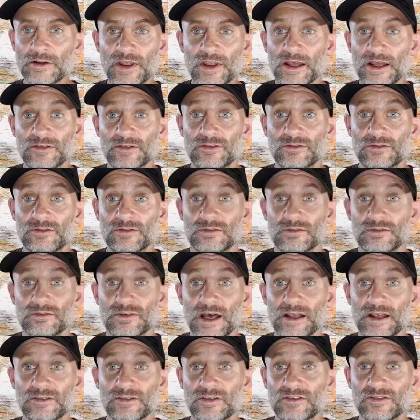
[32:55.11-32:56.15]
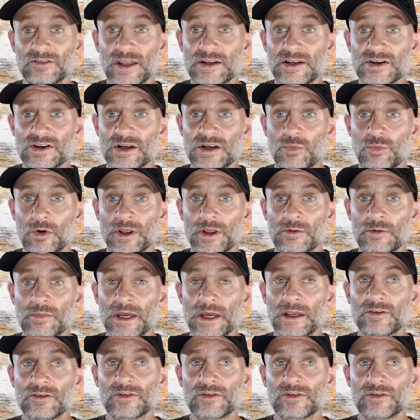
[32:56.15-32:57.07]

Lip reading: That's essentially what it means.